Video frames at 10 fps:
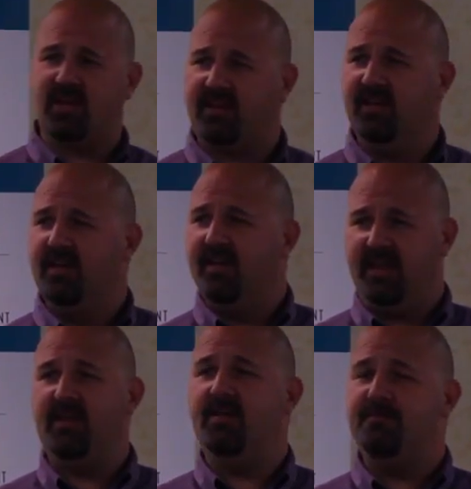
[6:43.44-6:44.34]
check
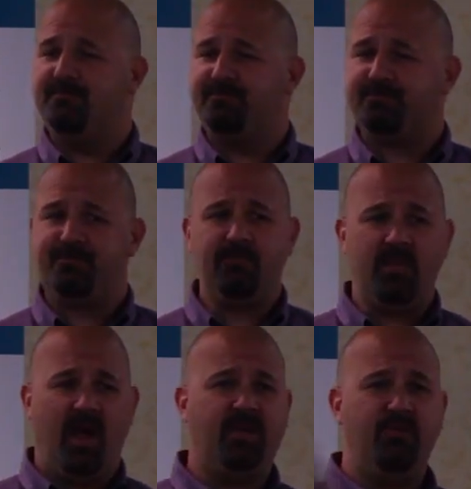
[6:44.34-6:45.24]
in.
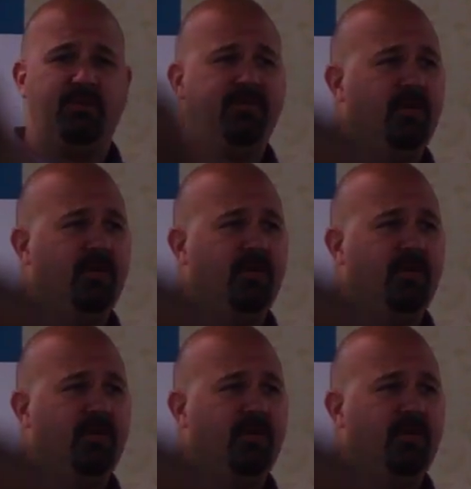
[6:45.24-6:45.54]
I can use my